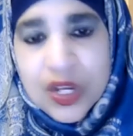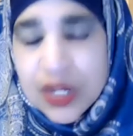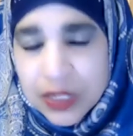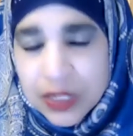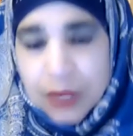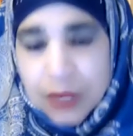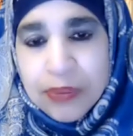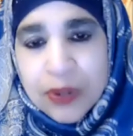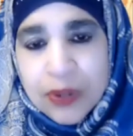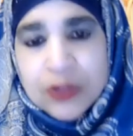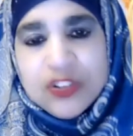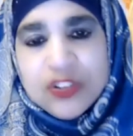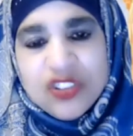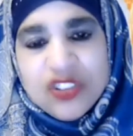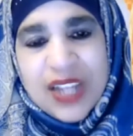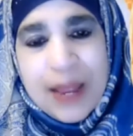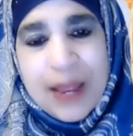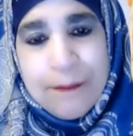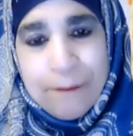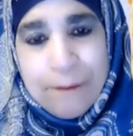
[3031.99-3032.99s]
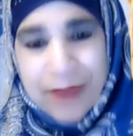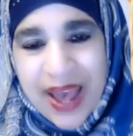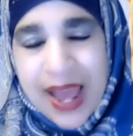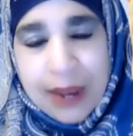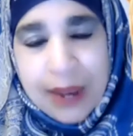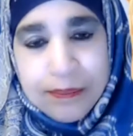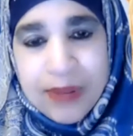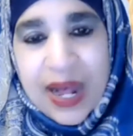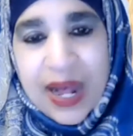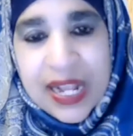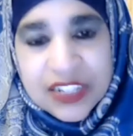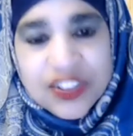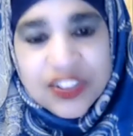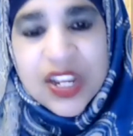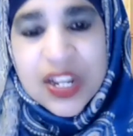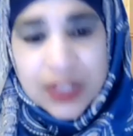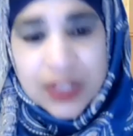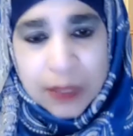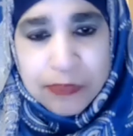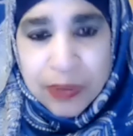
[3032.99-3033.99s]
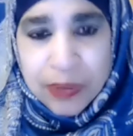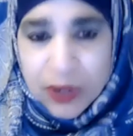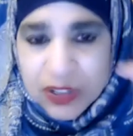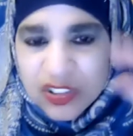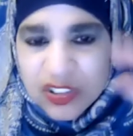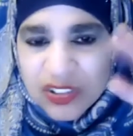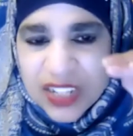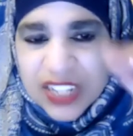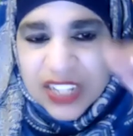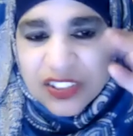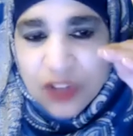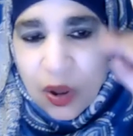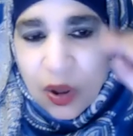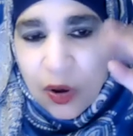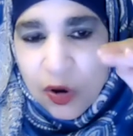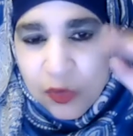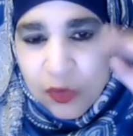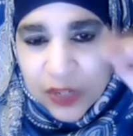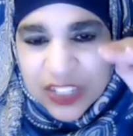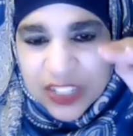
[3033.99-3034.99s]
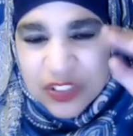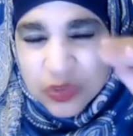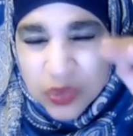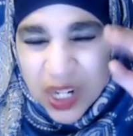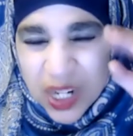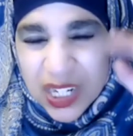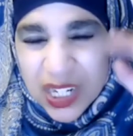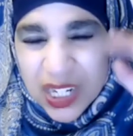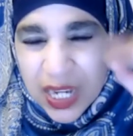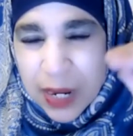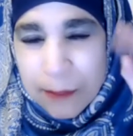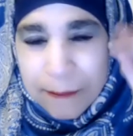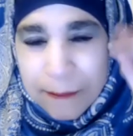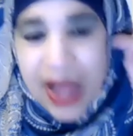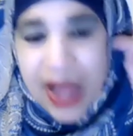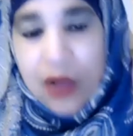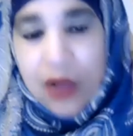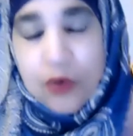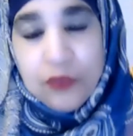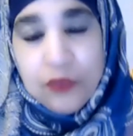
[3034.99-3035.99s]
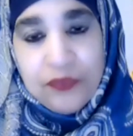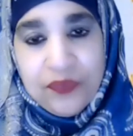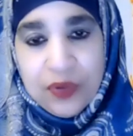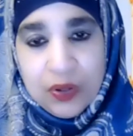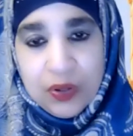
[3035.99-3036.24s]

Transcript: the person that backbites, the person that's always running their mouth,